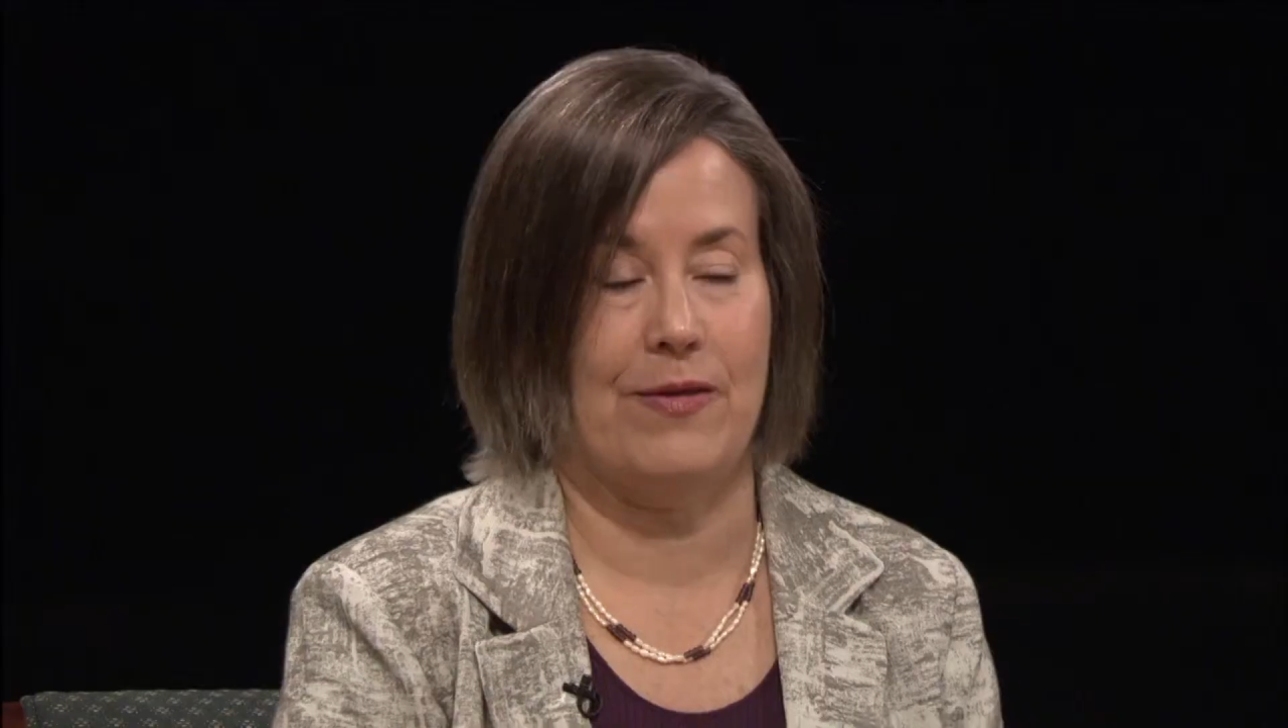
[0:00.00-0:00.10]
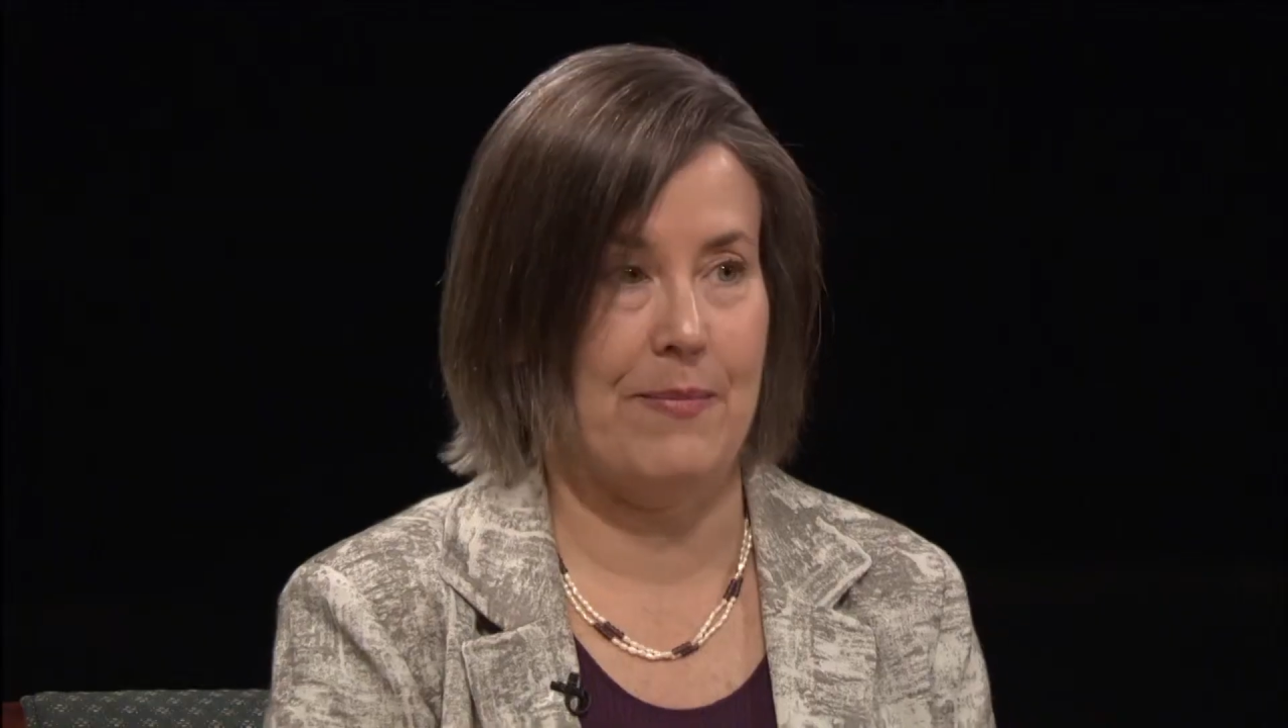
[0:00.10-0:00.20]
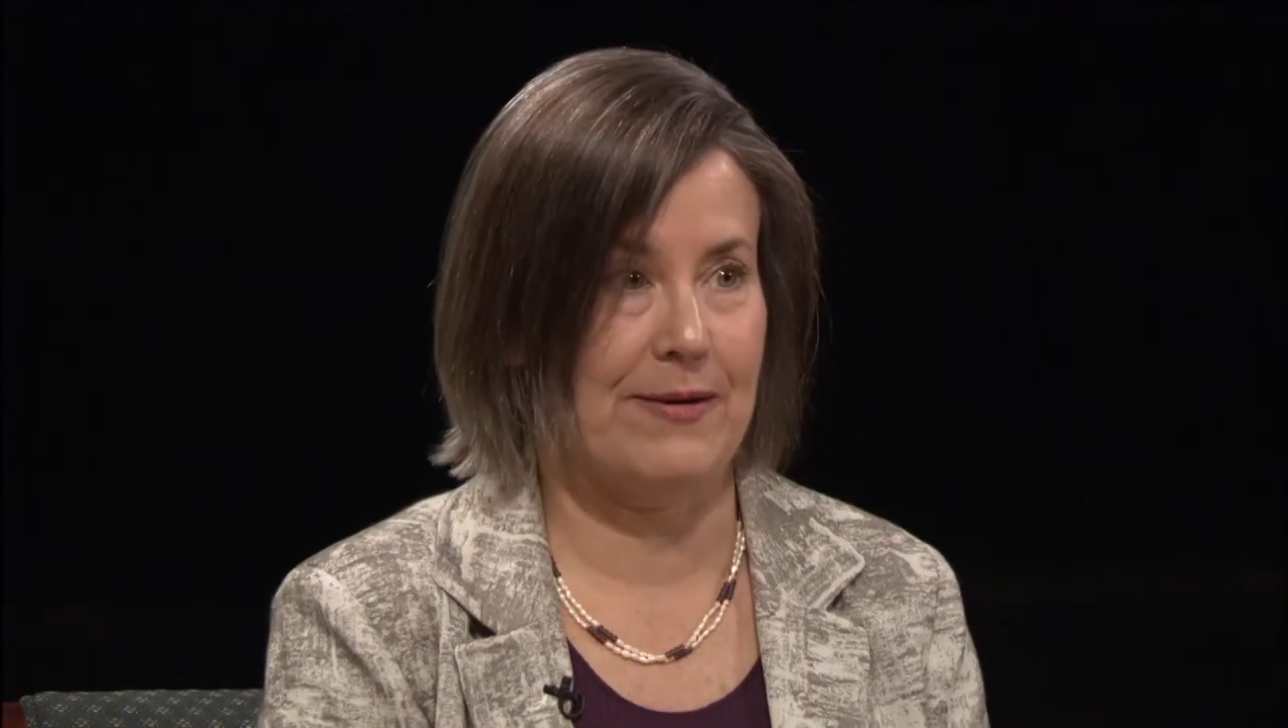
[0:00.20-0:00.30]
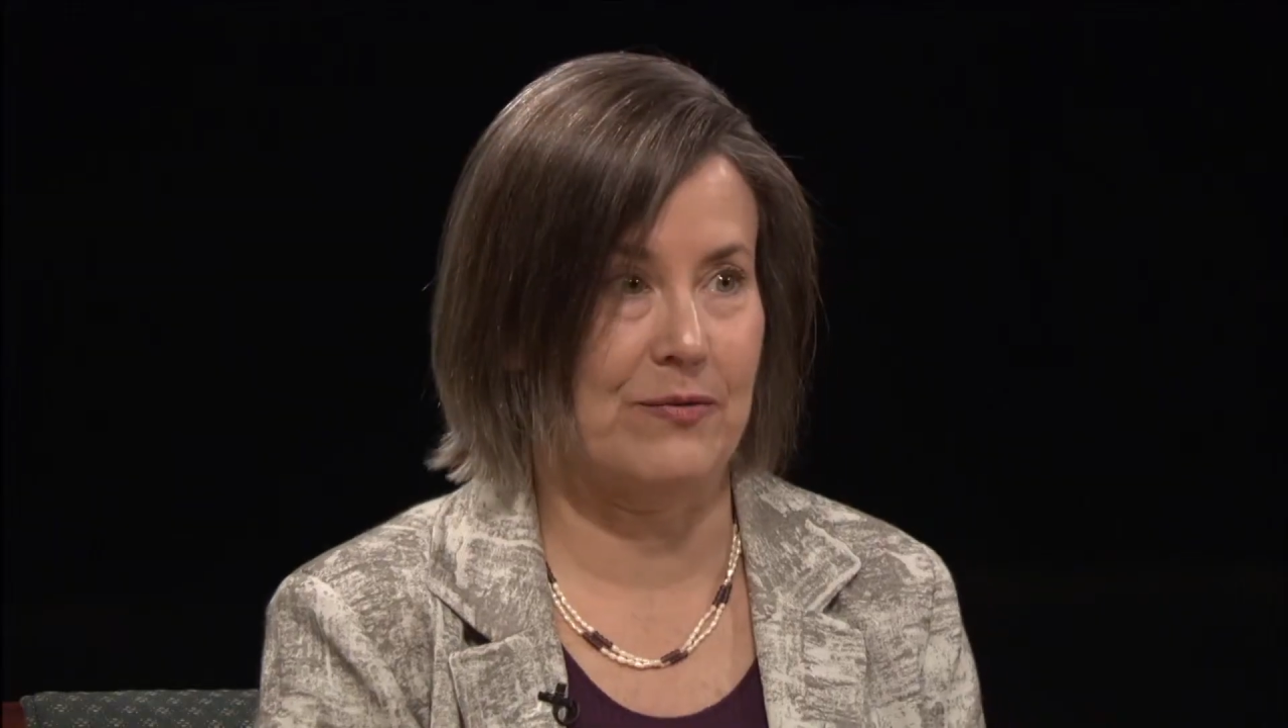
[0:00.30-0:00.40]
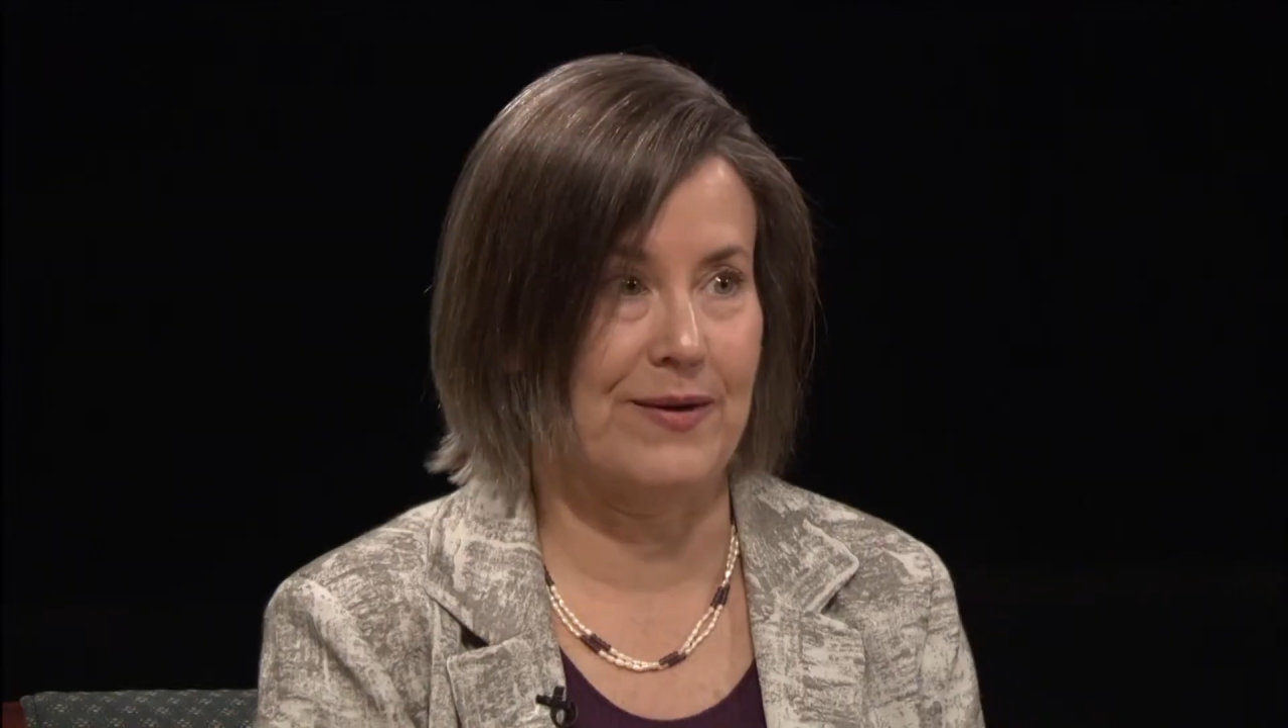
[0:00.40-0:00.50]
the
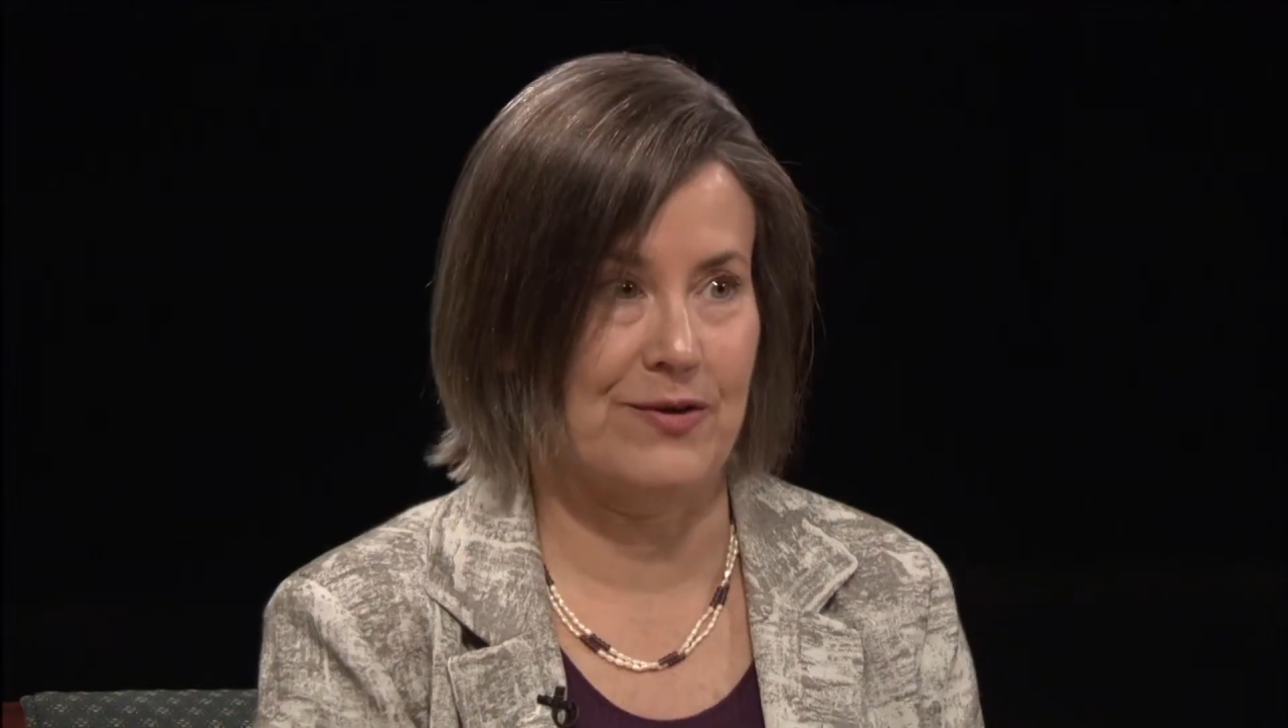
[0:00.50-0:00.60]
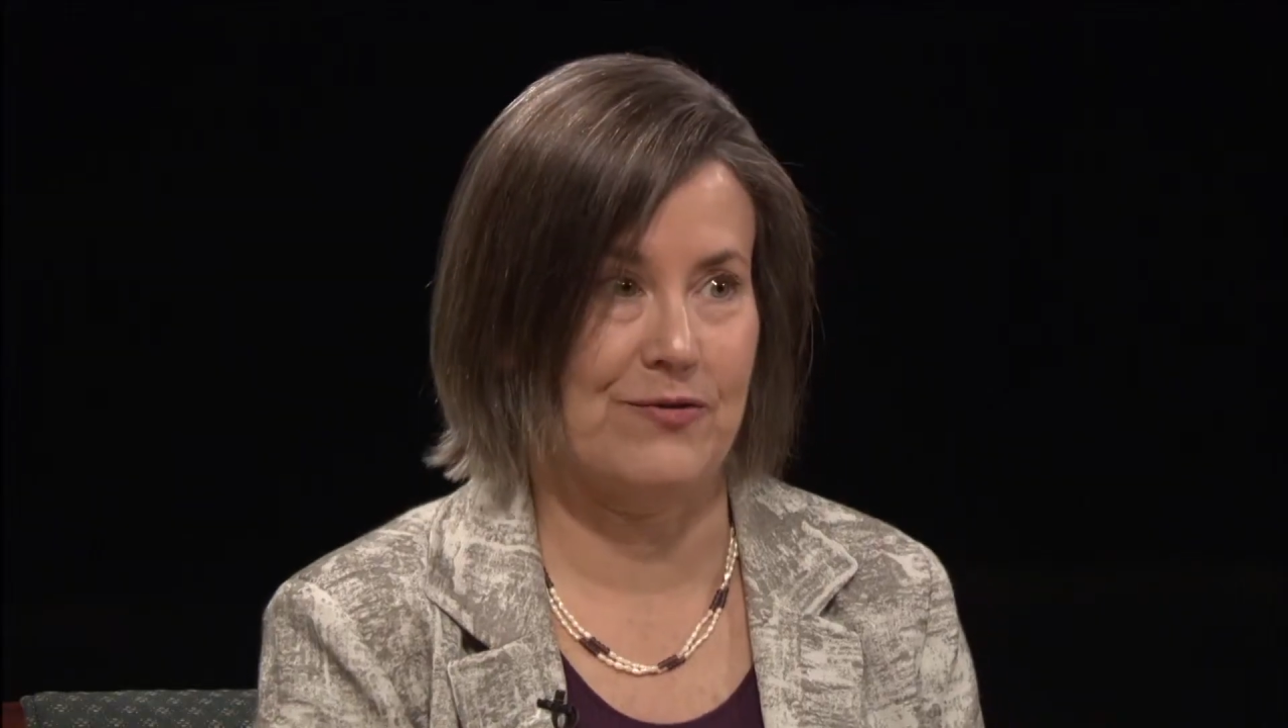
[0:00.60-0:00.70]
best way to